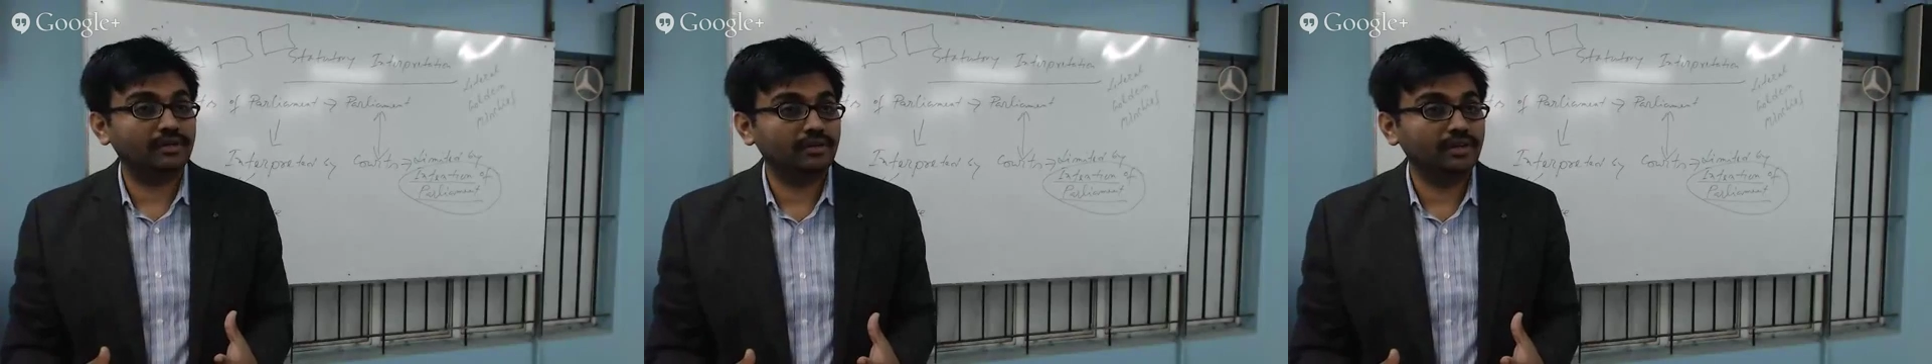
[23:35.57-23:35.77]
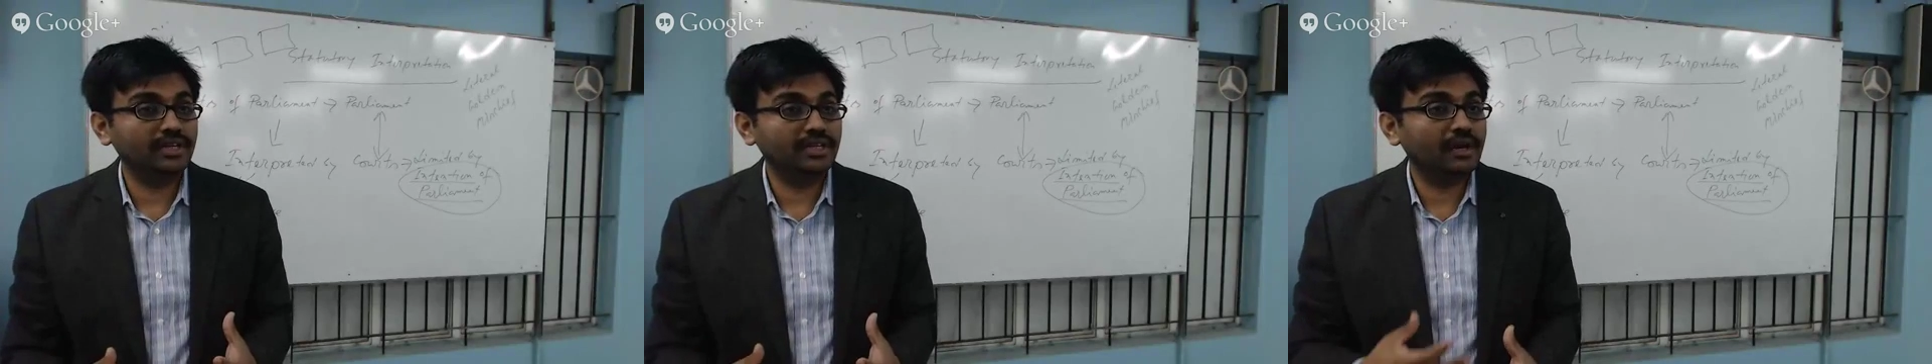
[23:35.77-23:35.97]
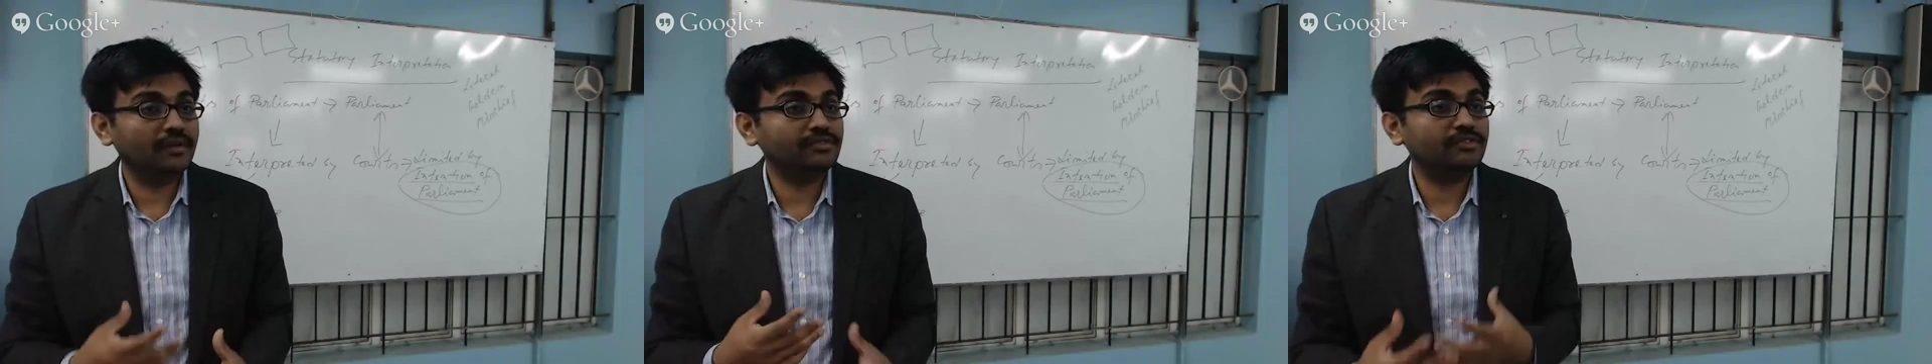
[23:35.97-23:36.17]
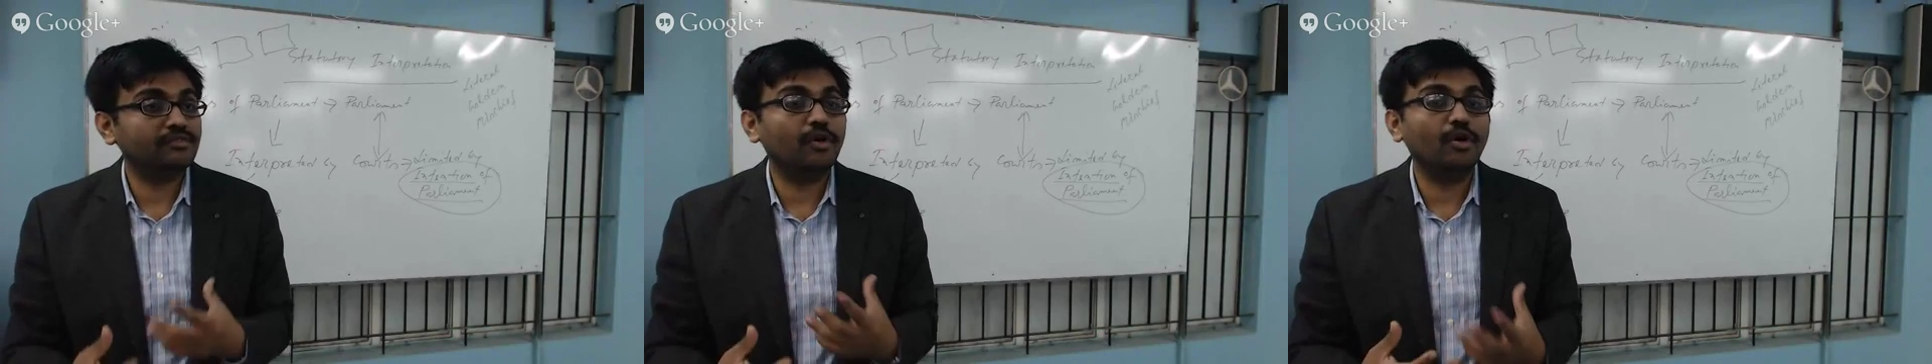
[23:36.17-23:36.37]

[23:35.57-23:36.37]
in terms of